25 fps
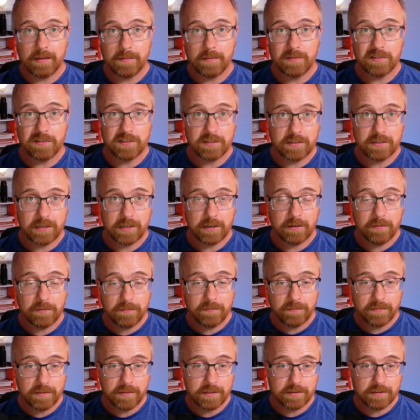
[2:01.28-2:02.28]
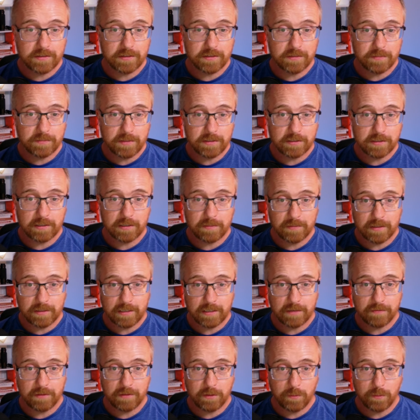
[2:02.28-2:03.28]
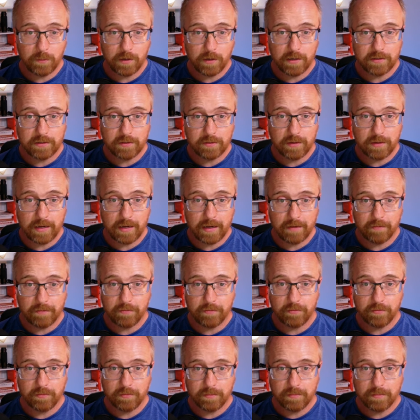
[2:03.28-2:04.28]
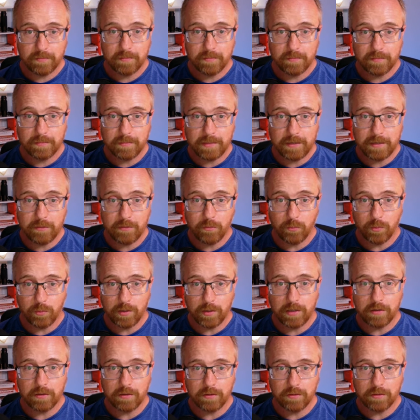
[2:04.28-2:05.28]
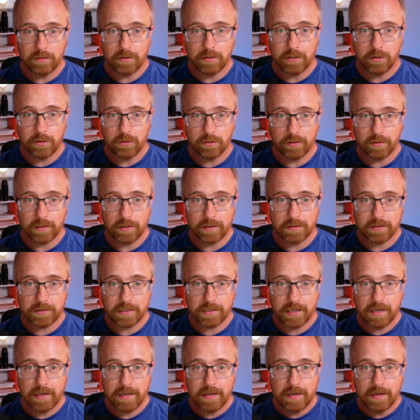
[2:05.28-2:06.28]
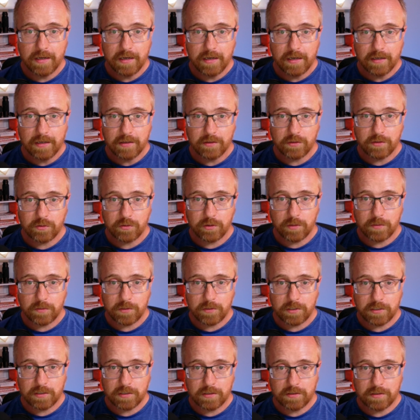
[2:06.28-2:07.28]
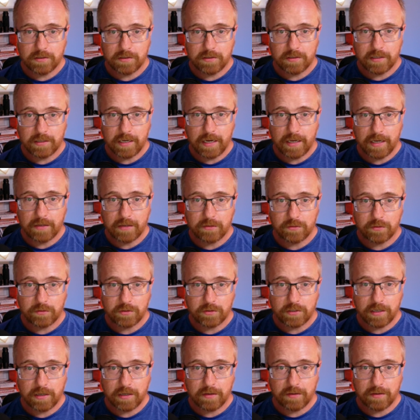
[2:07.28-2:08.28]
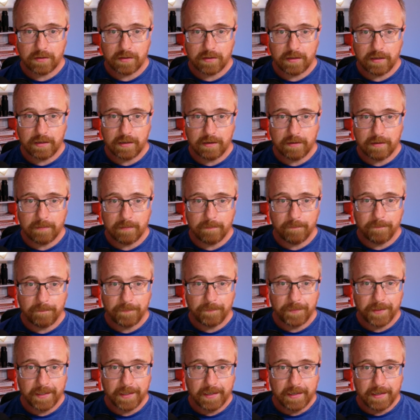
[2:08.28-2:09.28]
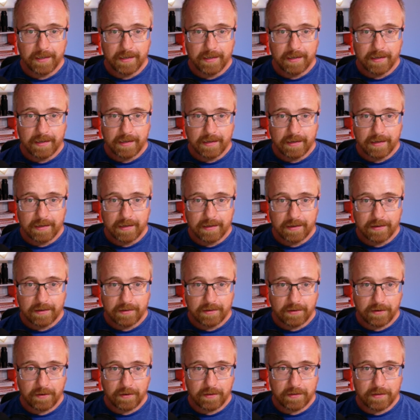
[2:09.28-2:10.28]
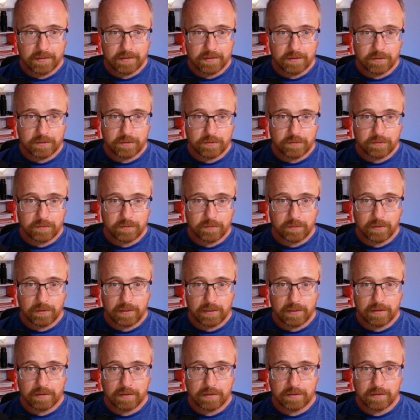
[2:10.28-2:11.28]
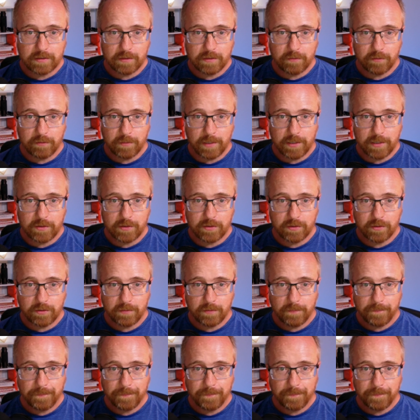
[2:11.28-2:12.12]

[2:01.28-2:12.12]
to sell, this would be something you definitely want to have be real URLs. Descriptions, Astra Child theme. All this is really just informational.